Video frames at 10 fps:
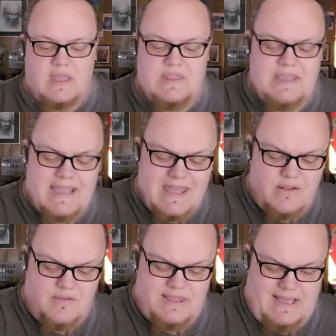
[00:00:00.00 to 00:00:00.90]
the
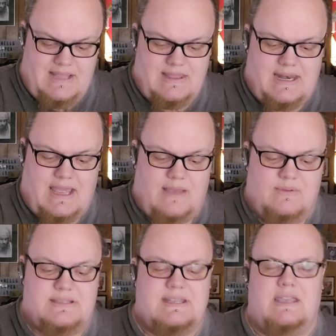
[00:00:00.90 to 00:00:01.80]
other thing that I
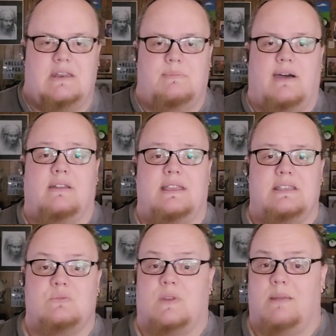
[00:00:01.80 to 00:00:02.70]
was thinking about
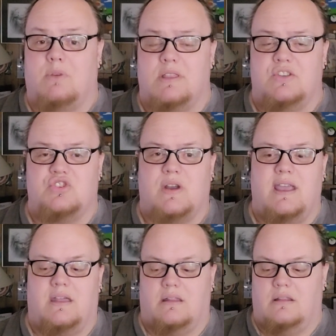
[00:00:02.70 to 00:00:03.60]
is when I'm on the
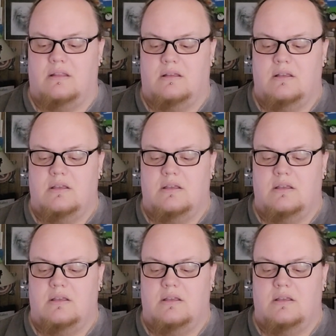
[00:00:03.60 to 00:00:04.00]
trail,